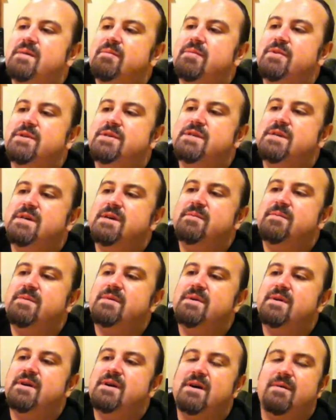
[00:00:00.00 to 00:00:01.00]
But
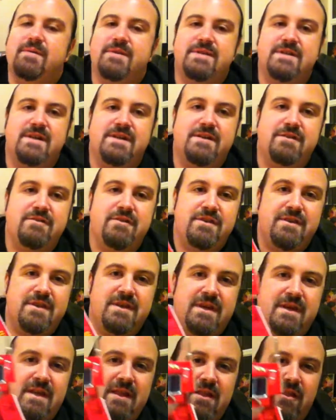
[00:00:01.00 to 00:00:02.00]
I must say I do like the